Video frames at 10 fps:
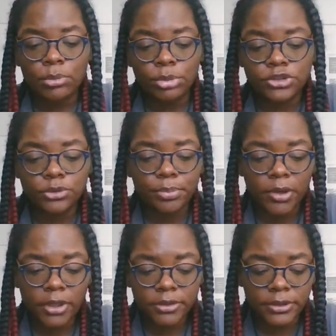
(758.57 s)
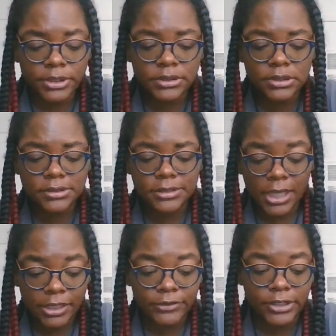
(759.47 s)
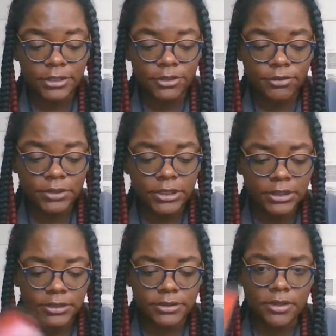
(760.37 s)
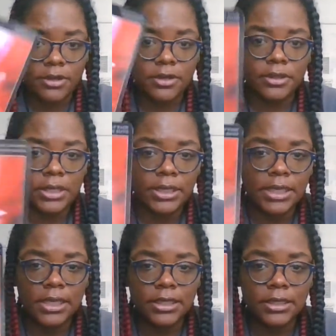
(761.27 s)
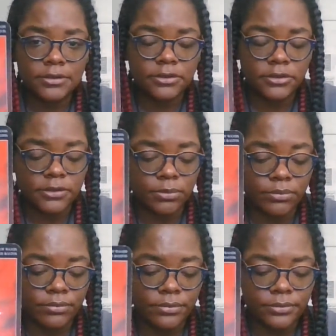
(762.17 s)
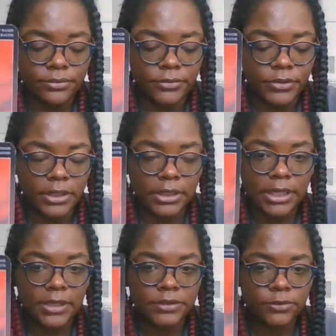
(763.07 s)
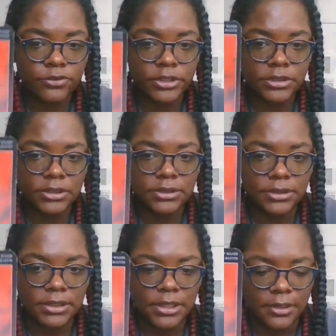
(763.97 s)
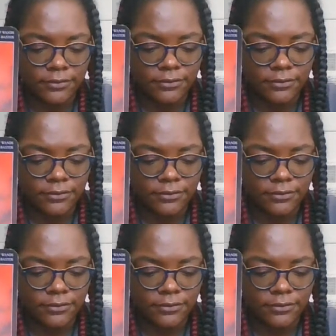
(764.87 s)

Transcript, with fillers: But your partner is desiring you. Look at this card. I can't, it's just, I can't stress this enough.